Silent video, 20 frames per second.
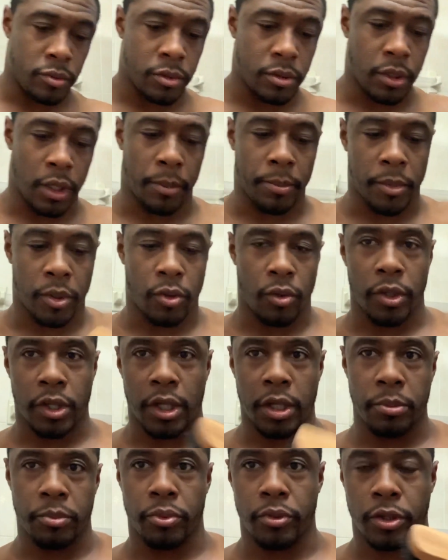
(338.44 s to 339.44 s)
So I'm gonna go
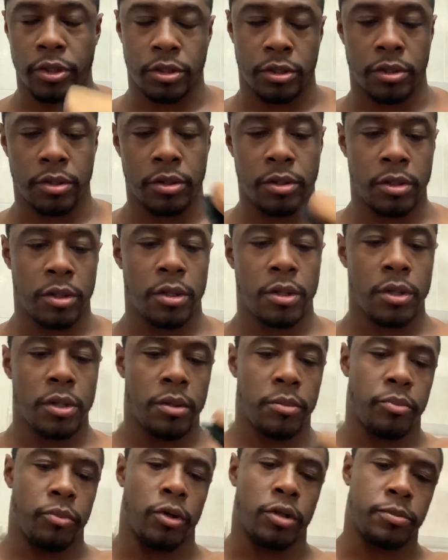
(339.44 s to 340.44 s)
ahead and brush
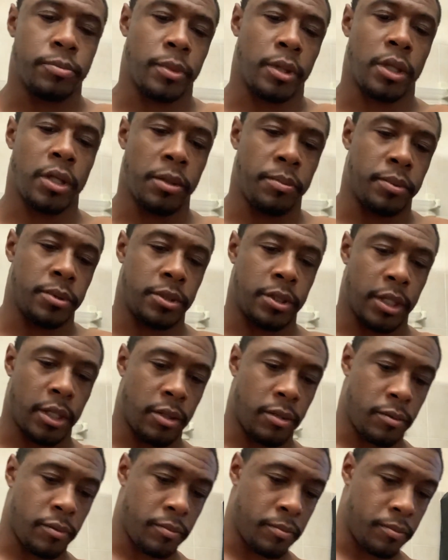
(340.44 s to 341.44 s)
my clippers down.